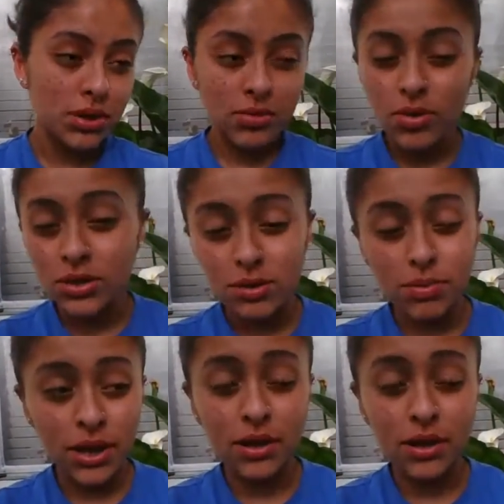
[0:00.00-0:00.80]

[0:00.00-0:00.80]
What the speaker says: He wants to play